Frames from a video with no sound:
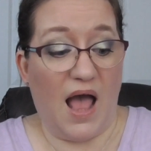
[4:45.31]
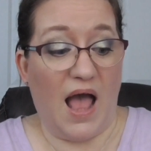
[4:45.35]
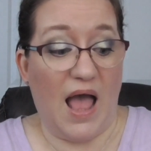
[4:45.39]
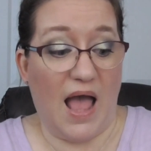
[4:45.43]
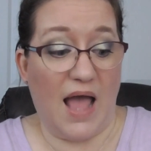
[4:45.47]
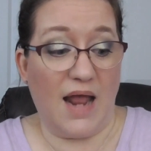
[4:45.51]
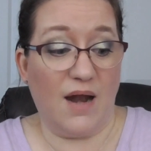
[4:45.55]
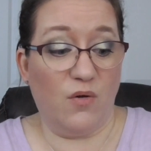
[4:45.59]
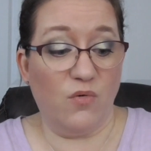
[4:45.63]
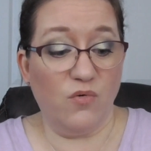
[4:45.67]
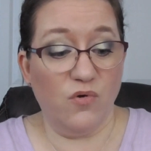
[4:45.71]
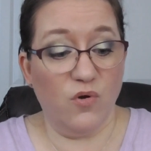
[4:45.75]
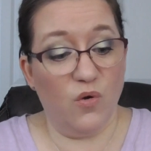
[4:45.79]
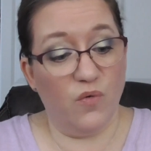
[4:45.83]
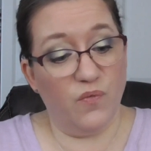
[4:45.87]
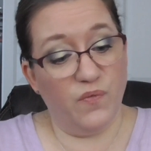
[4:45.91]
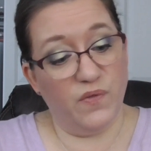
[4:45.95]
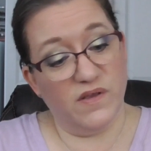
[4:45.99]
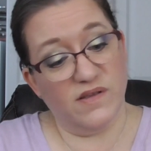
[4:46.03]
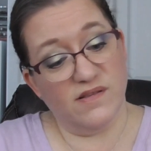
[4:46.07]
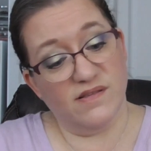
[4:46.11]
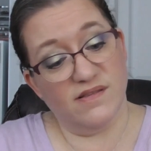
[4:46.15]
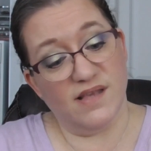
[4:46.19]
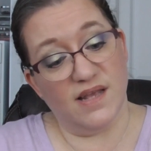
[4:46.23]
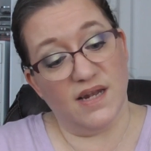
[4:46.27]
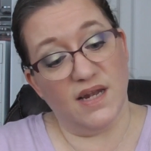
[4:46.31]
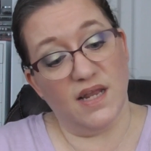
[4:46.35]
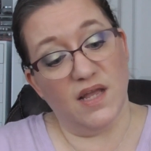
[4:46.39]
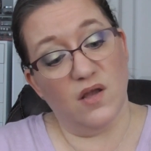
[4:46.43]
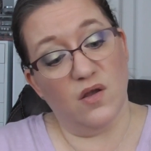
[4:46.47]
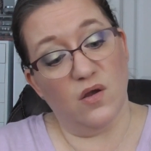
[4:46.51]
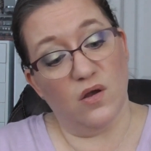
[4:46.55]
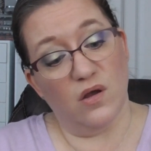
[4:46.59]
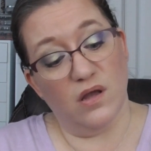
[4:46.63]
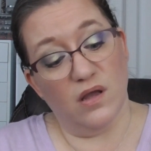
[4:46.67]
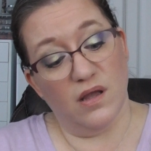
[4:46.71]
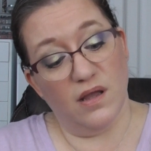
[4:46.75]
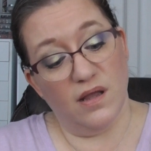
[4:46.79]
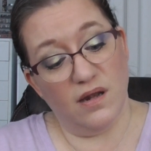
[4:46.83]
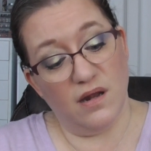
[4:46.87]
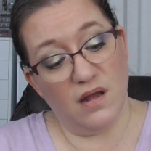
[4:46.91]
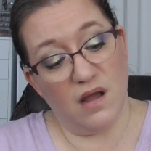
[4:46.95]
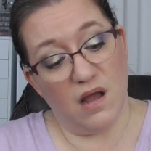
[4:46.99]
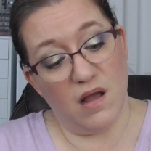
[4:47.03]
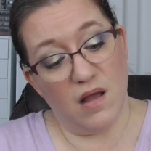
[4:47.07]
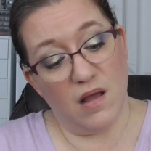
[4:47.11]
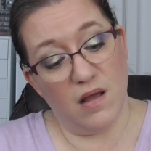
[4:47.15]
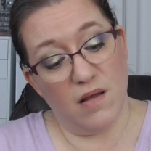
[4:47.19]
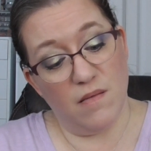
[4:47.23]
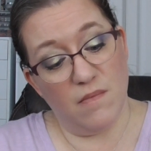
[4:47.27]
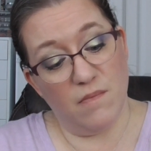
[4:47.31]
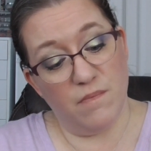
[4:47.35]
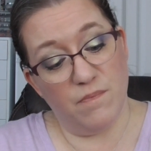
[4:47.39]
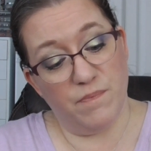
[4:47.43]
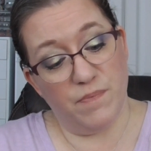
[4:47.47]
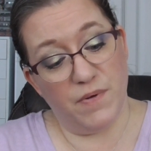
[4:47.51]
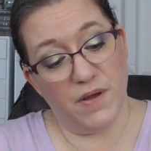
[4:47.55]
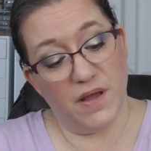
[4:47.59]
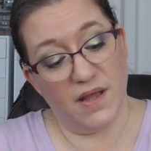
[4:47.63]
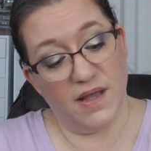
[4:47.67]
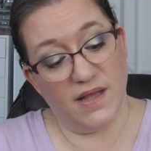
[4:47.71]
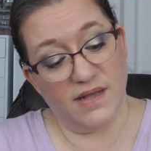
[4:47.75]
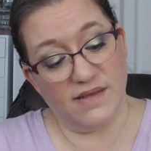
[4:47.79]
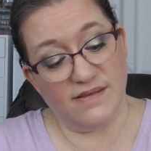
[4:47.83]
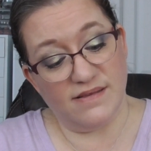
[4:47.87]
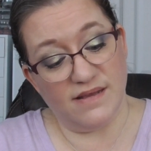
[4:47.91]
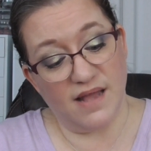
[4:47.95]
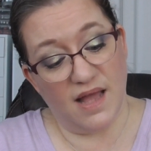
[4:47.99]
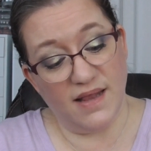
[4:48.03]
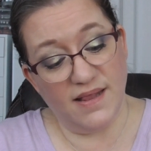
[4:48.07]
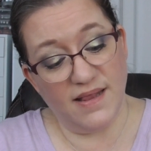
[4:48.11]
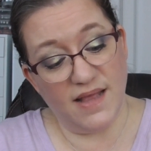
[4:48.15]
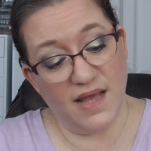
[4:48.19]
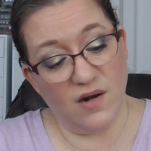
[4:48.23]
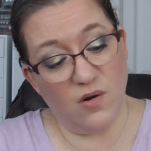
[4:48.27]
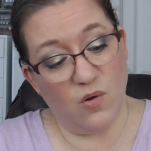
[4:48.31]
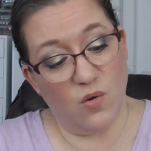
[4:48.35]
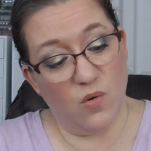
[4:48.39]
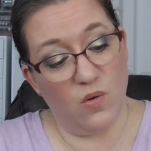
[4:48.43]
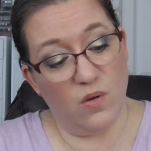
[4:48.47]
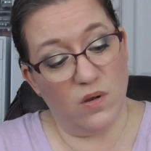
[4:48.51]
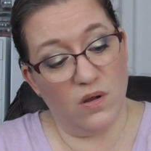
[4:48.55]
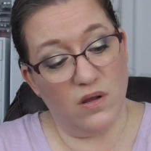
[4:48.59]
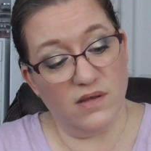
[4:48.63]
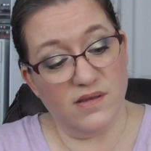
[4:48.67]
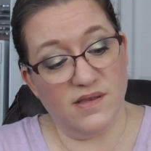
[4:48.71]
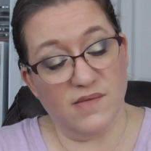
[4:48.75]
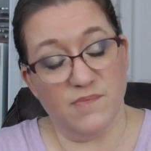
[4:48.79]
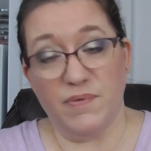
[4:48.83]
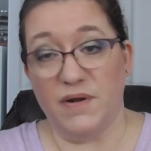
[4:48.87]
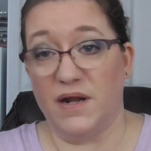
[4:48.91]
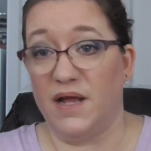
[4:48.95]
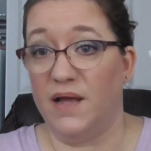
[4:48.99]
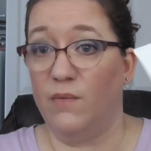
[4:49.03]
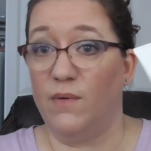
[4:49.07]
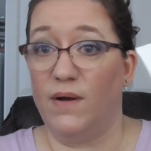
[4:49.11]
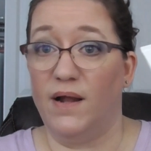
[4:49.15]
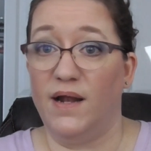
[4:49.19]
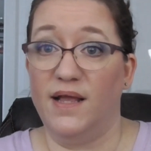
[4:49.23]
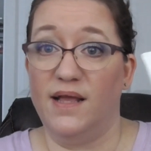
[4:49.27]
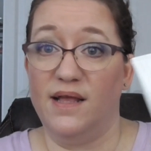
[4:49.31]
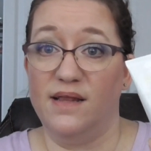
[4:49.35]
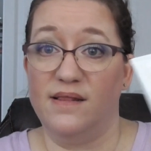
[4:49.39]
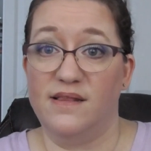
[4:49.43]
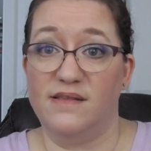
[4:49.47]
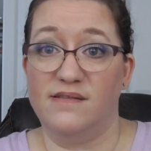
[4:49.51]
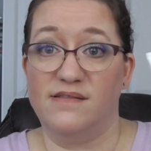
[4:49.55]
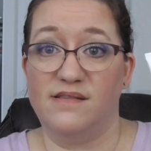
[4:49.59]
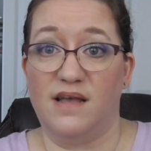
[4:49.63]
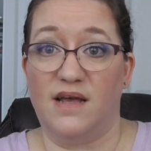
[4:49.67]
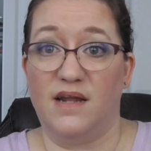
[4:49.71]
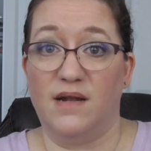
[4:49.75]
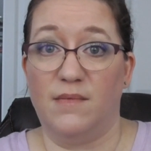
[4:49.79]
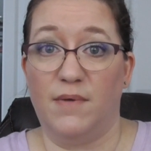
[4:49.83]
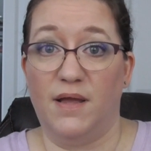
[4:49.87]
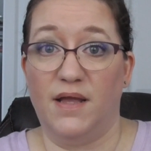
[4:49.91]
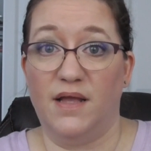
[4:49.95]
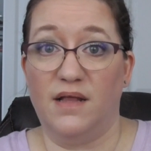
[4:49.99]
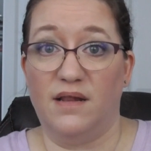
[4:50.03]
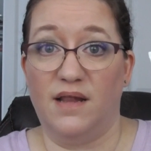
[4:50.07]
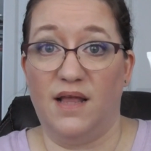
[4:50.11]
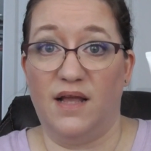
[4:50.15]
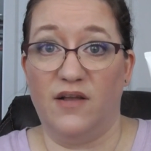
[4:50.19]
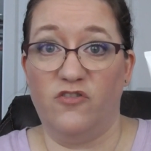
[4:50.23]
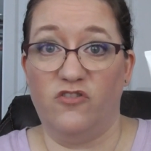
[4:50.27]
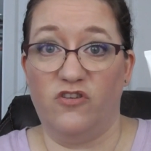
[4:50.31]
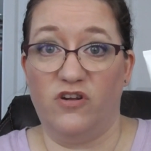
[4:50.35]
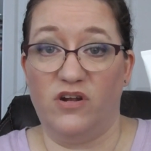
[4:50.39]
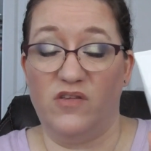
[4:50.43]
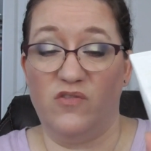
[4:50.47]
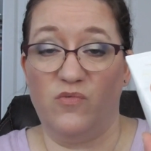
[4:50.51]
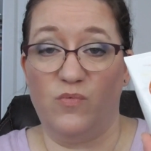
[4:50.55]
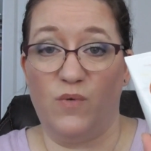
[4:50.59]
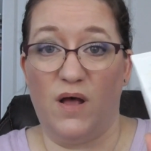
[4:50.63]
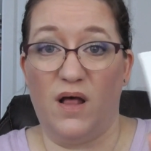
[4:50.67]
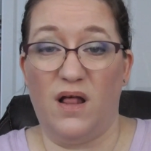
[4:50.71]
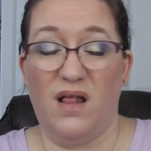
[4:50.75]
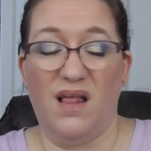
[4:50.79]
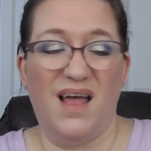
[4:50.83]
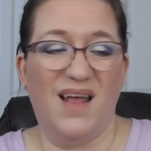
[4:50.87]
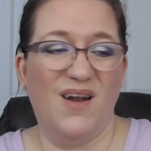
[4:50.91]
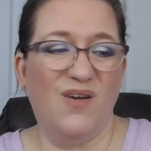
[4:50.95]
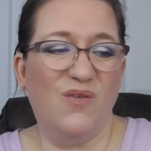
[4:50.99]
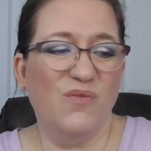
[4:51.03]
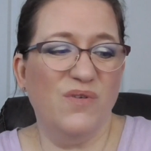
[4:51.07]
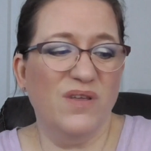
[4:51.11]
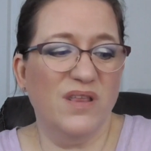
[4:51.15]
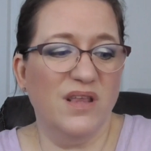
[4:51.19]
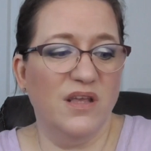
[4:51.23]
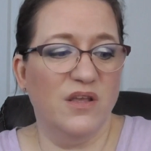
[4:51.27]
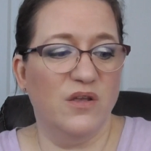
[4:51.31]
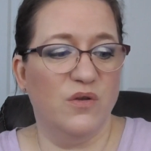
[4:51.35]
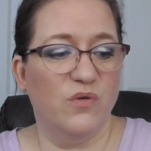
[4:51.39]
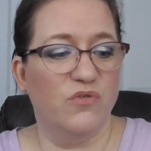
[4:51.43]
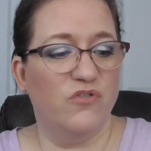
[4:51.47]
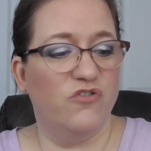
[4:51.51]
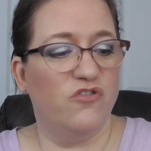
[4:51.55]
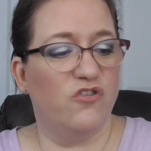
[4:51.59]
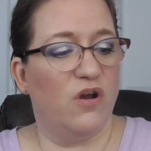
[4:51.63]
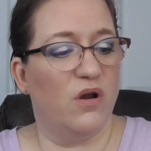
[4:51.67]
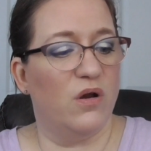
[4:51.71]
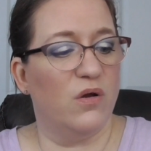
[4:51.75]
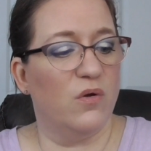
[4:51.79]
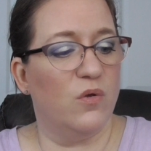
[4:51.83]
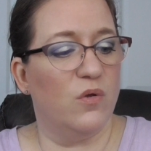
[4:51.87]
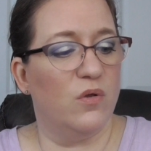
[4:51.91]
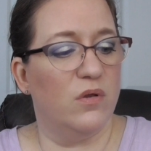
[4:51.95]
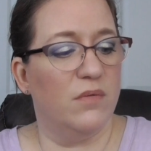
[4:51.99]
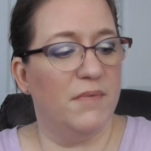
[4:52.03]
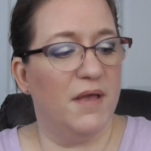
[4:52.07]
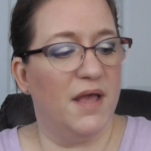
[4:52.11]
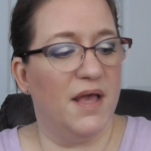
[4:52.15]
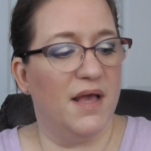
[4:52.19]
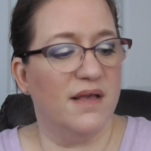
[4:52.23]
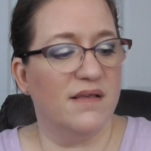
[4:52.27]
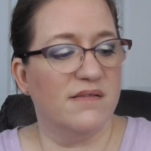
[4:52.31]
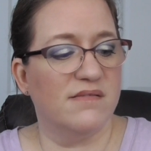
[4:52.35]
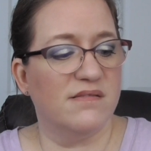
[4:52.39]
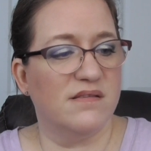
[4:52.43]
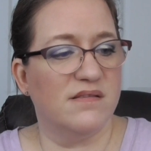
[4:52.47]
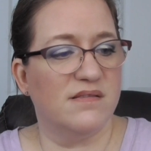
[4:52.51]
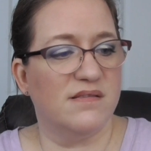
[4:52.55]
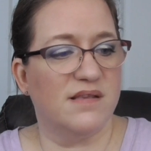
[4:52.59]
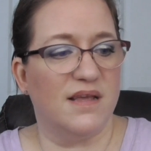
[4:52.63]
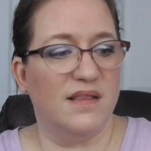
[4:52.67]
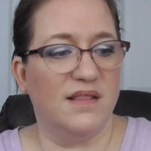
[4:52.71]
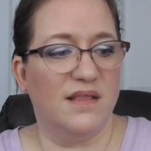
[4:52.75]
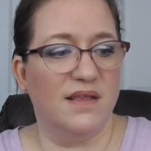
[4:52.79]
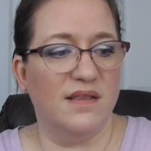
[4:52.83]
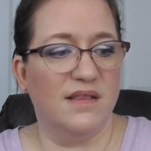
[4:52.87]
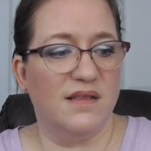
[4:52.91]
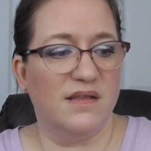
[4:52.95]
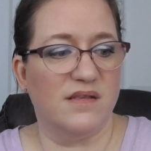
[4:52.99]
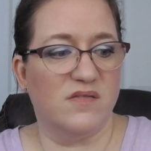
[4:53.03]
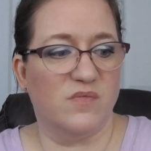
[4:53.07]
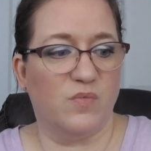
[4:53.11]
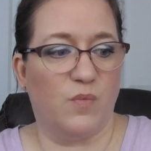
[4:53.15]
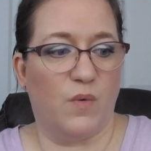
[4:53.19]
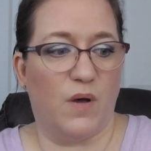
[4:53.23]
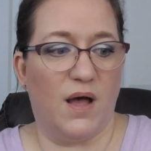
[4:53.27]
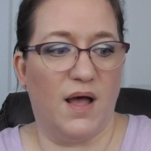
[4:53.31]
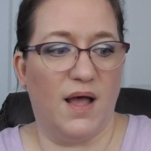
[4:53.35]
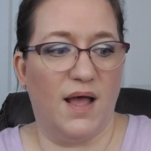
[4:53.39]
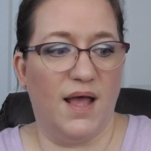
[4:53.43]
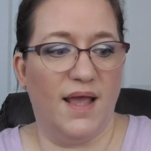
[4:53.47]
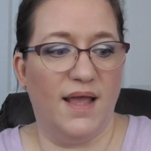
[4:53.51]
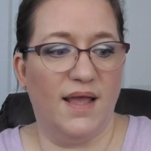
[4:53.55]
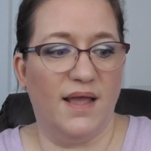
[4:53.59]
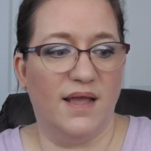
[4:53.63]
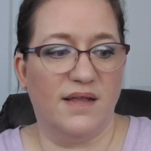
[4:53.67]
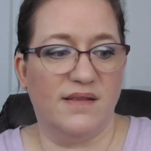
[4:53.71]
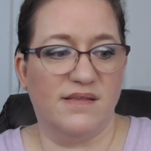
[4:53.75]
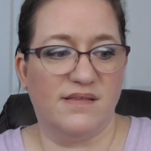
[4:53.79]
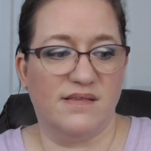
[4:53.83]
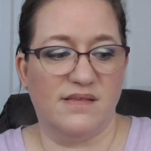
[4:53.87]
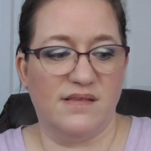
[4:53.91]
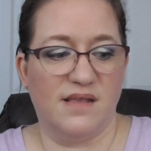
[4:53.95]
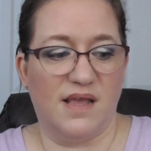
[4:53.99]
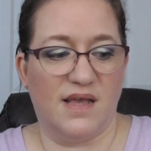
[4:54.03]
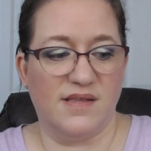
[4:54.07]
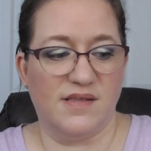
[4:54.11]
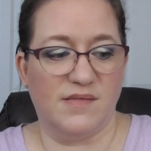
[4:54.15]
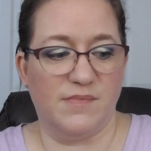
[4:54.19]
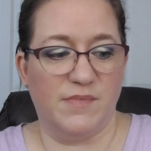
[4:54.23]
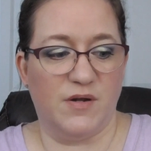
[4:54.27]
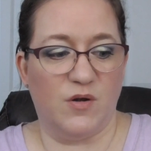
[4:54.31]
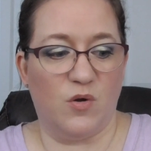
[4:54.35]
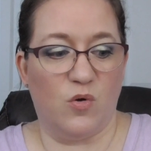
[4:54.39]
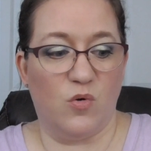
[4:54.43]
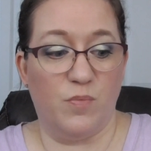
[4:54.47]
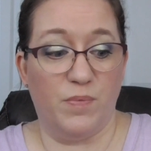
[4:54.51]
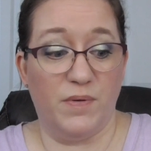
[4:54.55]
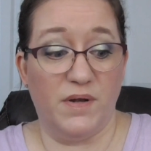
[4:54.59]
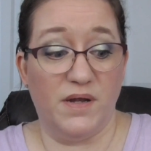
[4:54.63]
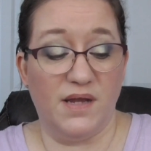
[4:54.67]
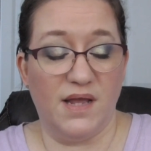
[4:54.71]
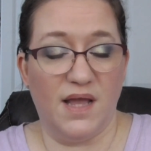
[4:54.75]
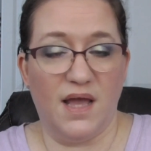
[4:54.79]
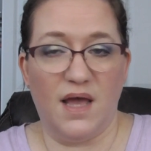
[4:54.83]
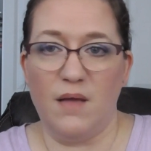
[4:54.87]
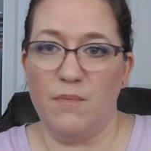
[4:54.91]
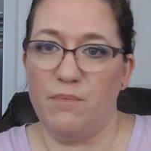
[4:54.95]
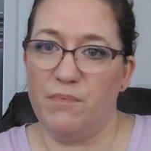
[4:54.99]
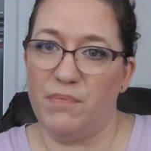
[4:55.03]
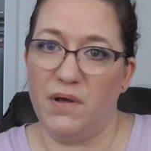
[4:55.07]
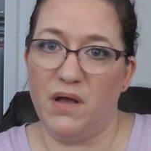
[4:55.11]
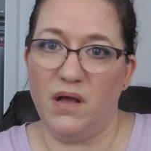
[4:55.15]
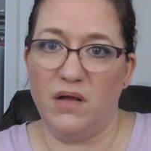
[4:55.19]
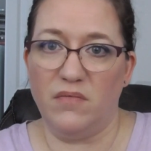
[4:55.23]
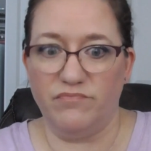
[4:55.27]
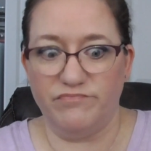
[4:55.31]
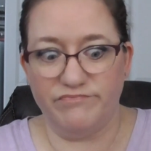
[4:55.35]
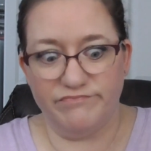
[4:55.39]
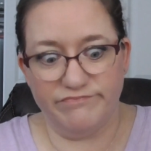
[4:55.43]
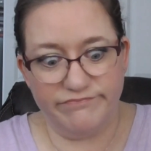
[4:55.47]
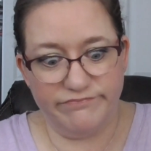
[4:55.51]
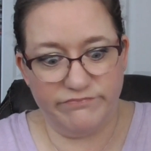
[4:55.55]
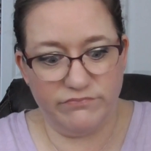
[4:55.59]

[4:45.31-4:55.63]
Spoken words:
I don't know if this is any good, but it's not that old, but I want to get this out of my collection as well. I don't really use charcoal masks. I think that's why it hasn't been opened yet, but